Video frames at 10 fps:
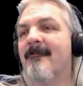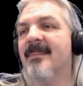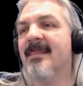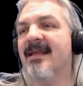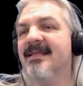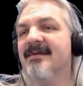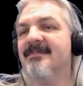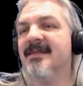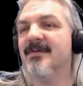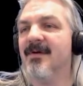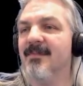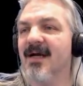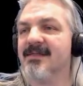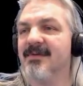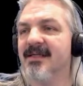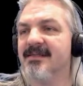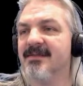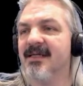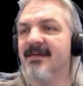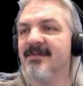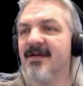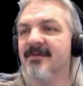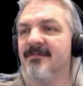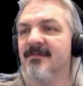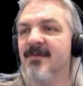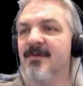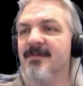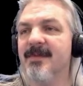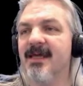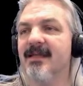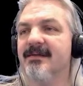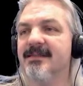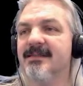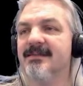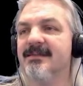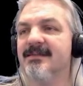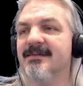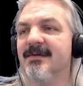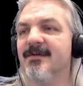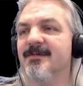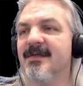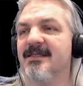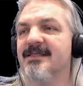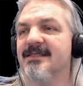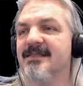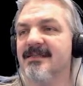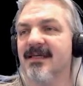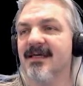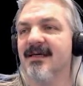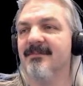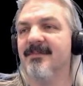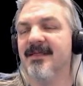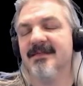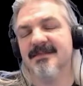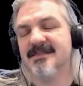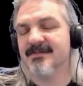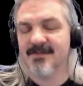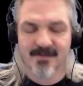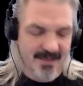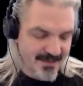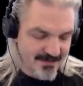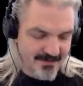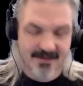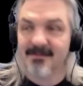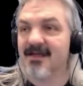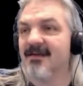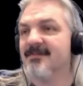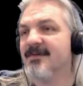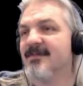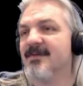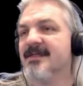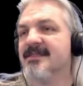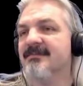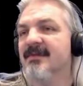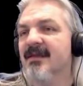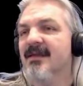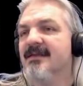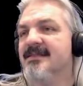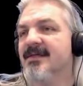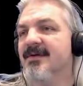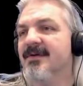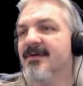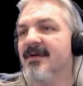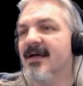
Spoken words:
It gave me the quote marks around, so you have to go and remove those bits because of the way the command line prompt works. So